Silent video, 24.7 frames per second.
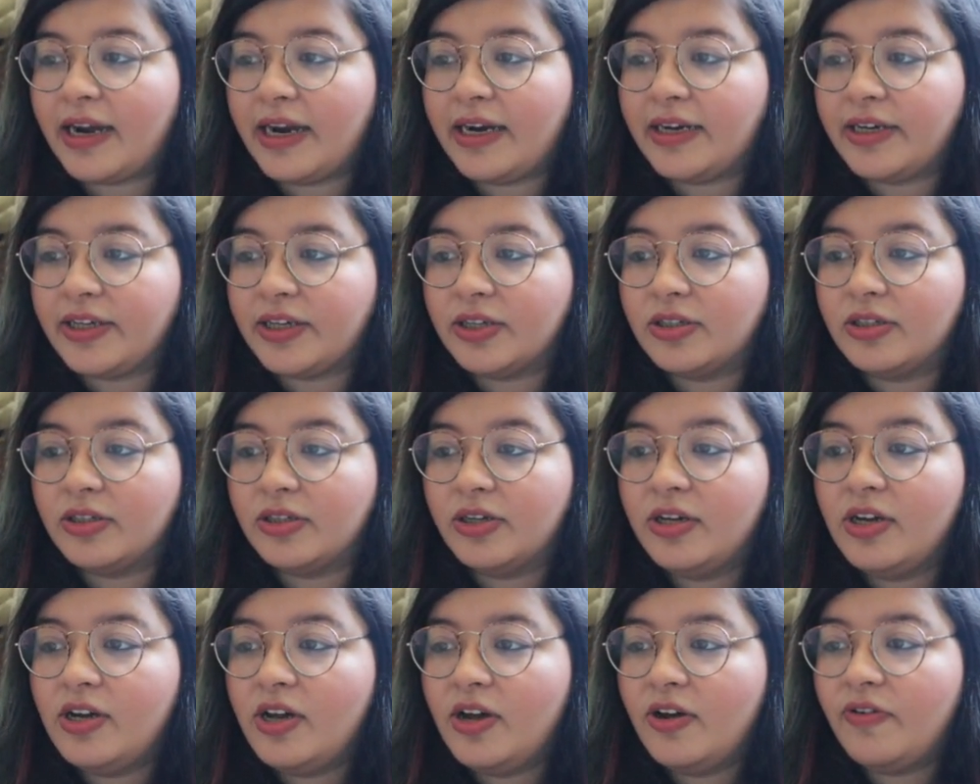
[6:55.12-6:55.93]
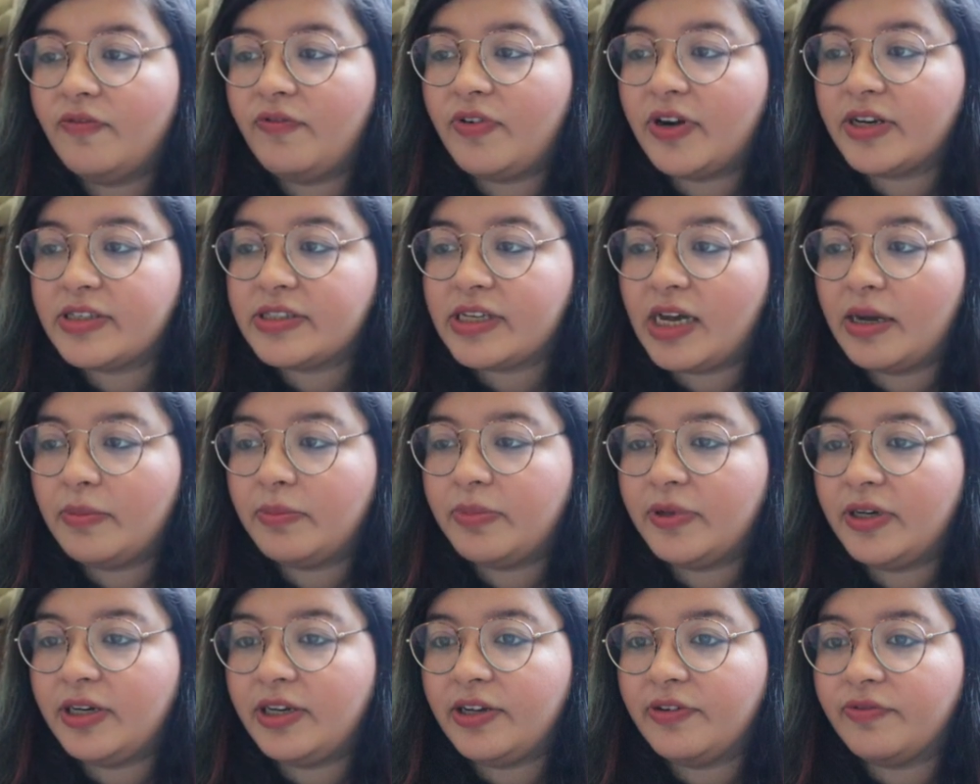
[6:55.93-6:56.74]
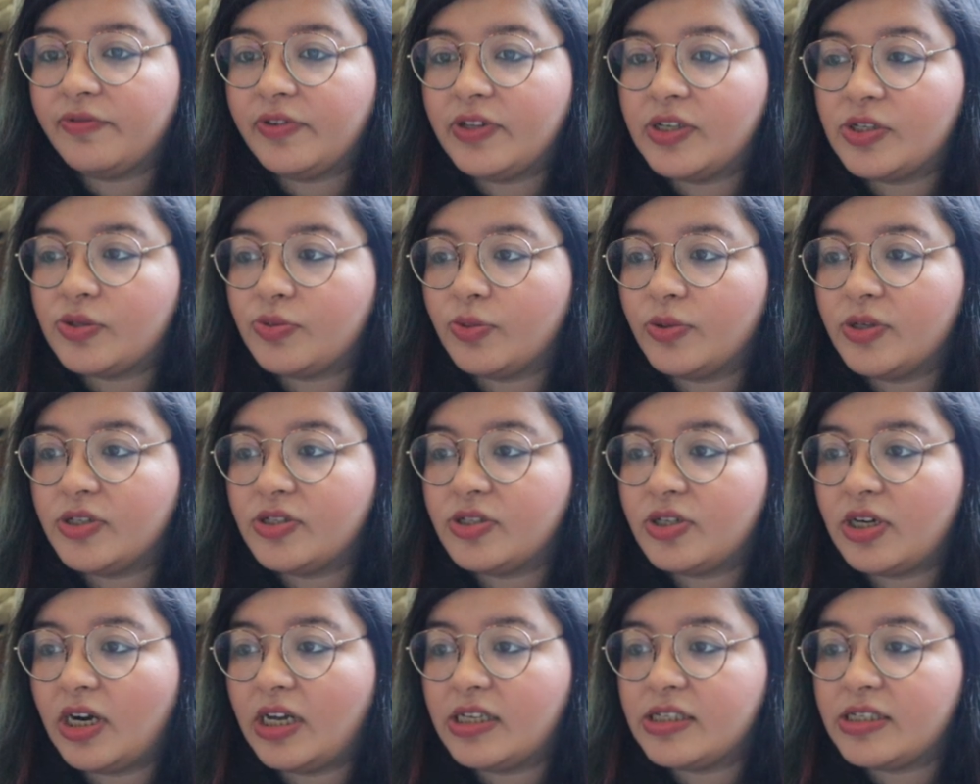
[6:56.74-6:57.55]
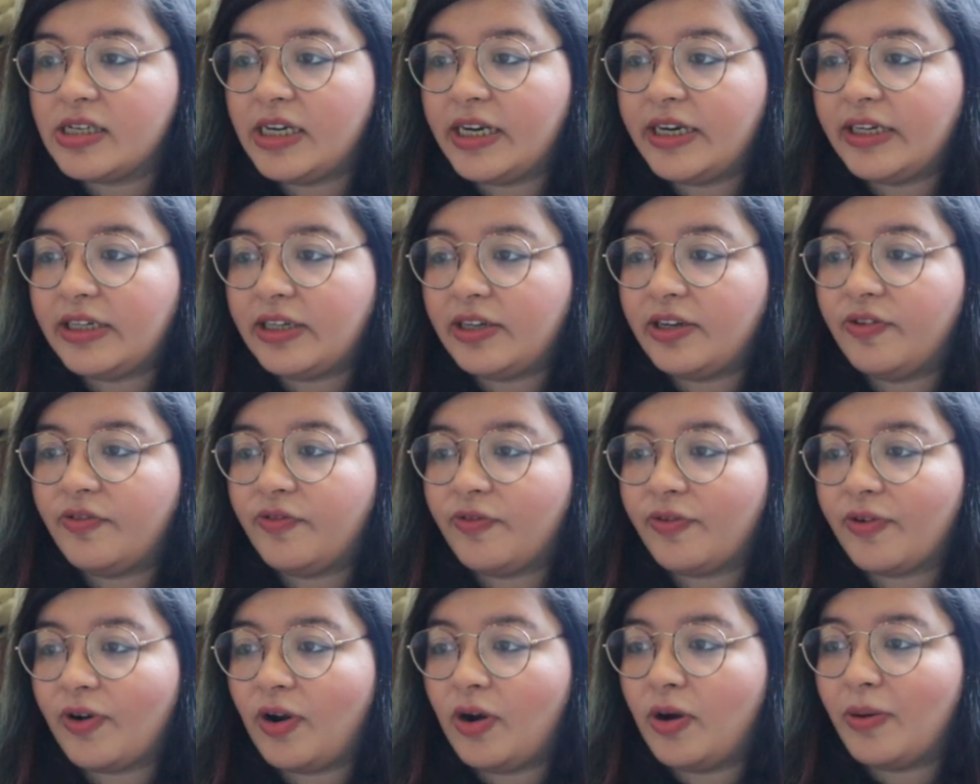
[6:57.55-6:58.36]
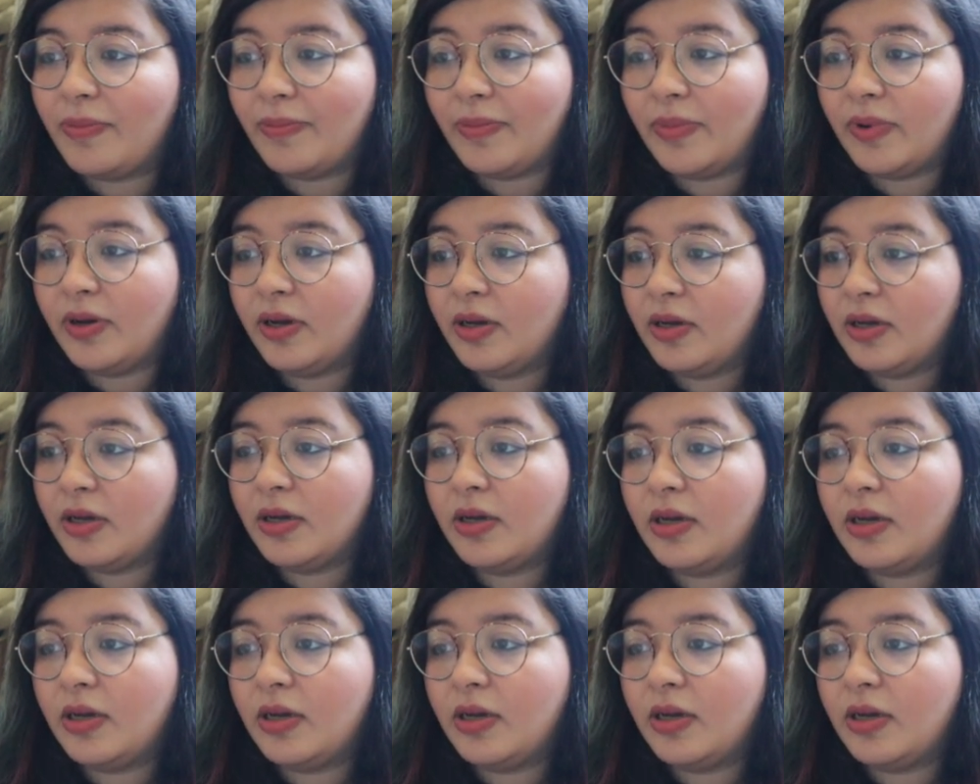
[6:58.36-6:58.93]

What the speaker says: write here, for example, if this was translated from,